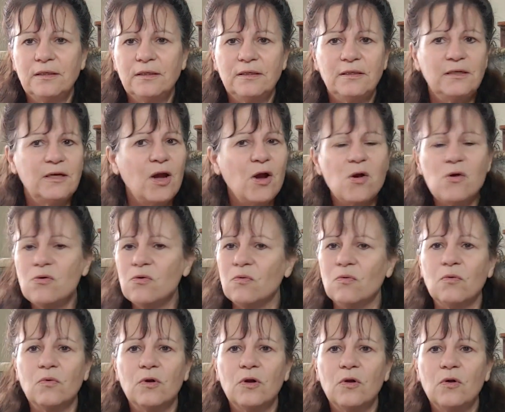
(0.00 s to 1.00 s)

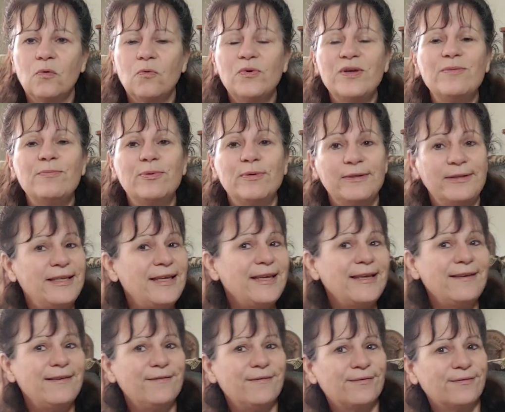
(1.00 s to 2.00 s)
No, we
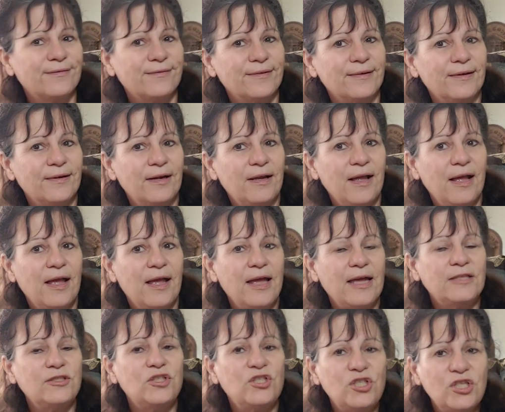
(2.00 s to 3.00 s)
believe
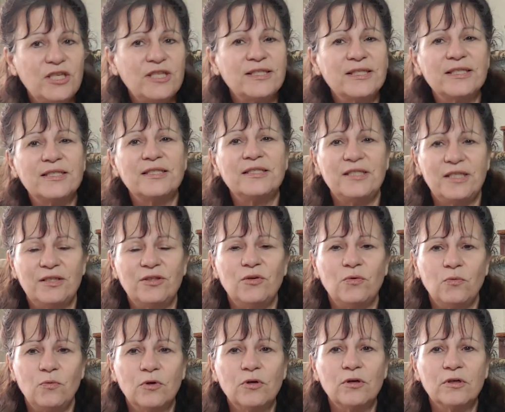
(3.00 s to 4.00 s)
and Jesus did the
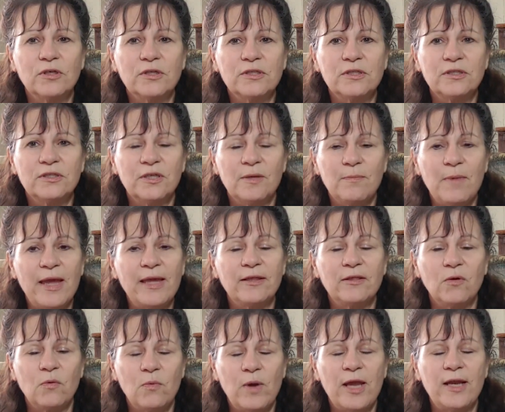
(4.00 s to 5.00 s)
works to make
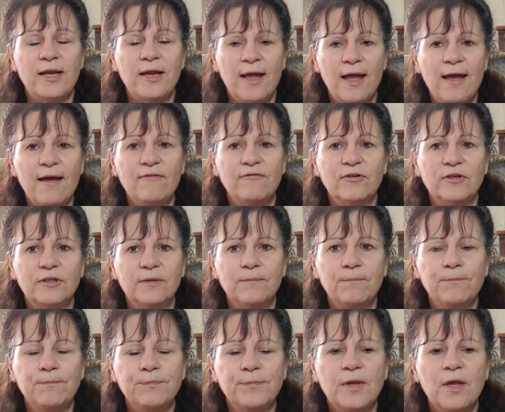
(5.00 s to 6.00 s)
the way to heaven.
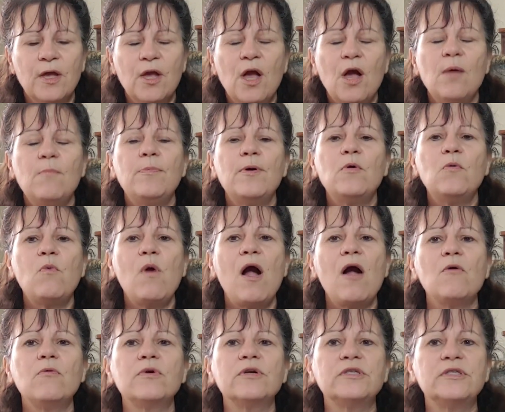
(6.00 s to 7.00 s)
But
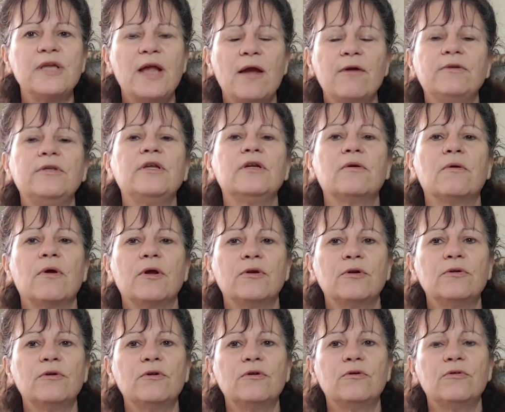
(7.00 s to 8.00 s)
while we're down here
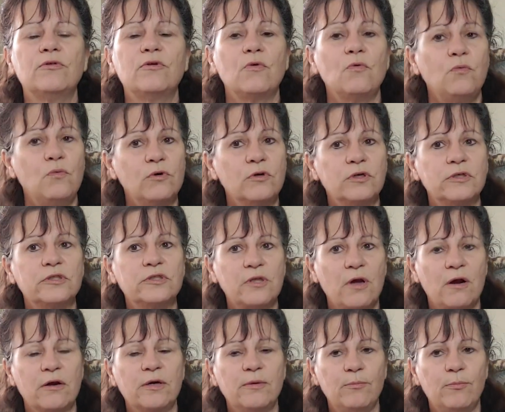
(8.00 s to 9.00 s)
on earth, works
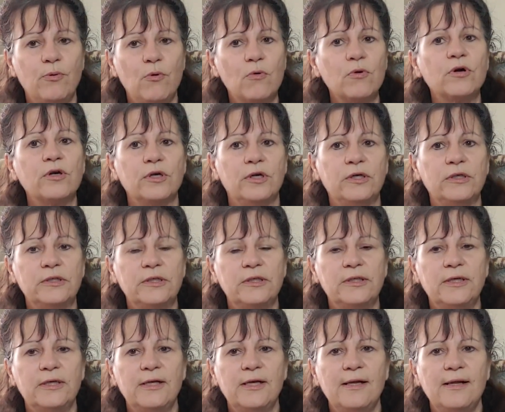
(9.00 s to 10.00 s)
are important.
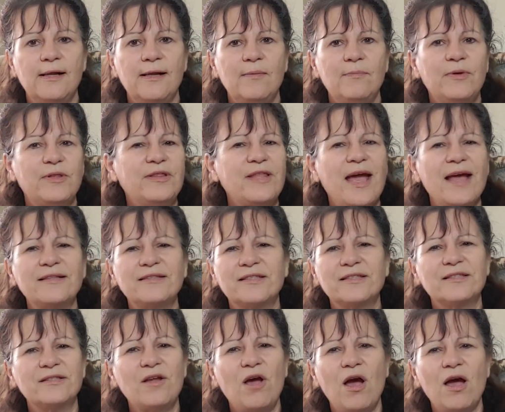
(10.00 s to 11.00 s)
But
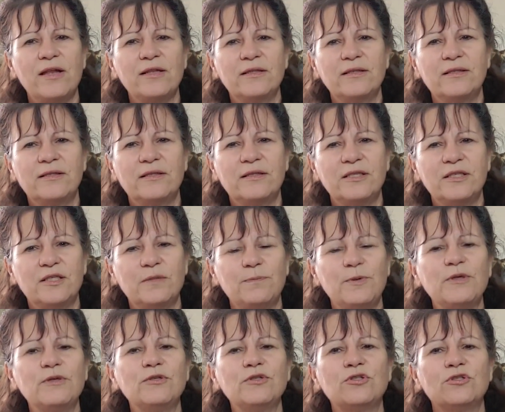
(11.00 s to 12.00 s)
that's not the
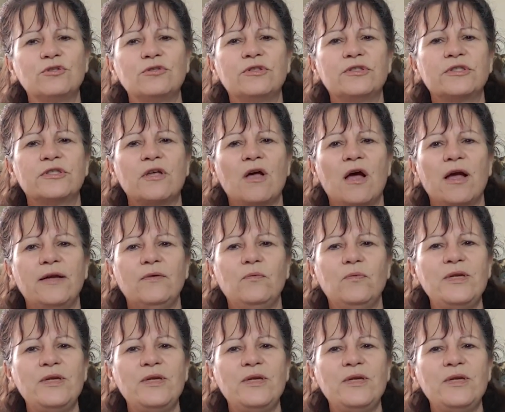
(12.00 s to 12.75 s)
spiritual side.